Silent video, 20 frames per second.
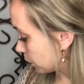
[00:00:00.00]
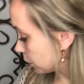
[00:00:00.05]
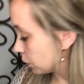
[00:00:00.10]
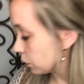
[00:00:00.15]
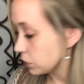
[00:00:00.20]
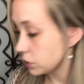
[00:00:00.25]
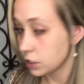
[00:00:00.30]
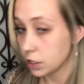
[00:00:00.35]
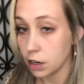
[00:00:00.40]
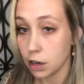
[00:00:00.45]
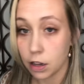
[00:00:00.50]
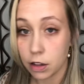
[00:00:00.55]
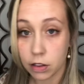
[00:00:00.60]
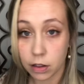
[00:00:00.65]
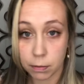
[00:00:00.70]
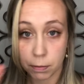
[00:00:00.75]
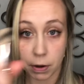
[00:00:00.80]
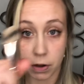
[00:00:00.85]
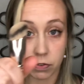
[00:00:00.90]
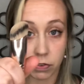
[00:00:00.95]
using the
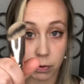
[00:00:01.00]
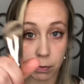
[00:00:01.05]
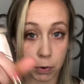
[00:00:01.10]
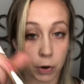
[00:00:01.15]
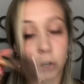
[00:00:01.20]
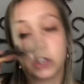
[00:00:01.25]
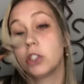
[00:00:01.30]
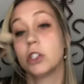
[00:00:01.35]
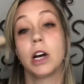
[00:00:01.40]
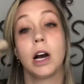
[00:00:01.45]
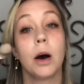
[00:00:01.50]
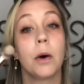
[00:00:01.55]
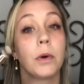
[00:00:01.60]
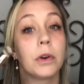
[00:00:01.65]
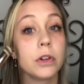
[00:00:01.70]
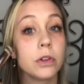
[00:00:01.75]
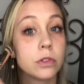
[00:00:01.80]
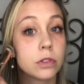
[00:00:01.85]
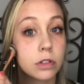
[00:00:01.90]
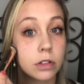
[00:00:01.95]
Buffy brush, I would
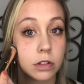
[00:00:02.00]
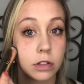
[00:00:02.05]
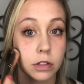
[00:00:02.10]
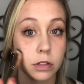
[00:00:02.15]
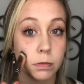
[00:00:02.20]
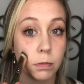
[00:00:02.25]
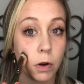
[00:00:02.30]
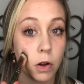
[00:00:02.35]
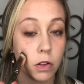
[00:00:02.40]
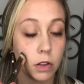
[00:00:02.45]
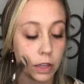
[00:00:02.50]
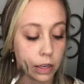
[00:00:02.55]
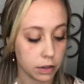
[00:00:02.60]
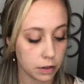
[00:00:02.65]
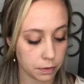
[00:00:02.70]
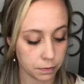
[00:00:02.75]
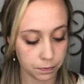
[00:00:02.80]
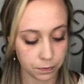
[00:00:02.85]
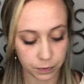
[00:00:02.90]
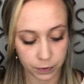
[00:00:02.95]
use the small end,
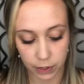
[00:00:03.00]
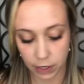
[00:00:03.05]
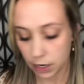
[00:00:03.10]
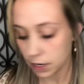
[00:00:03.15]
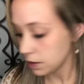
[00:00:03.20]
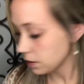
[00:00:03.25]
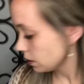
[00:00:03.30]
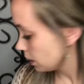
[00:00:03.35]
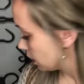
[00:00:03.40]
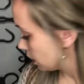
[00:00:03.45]
okay?